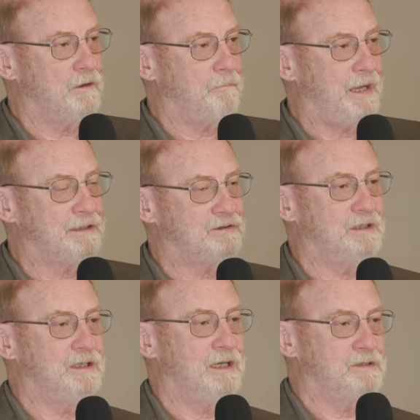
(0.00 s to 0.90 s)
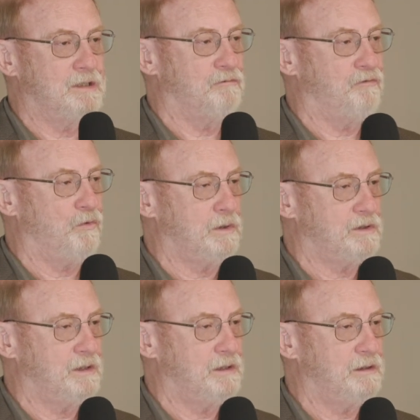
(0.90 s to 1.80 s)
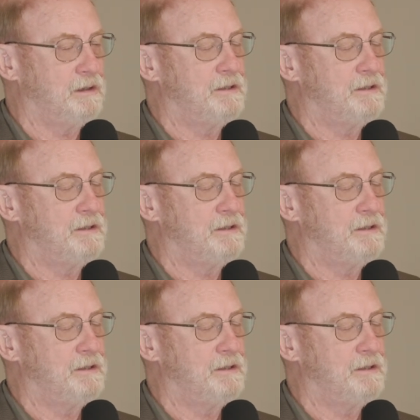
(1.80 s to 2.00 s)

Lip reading: law passed in 1914.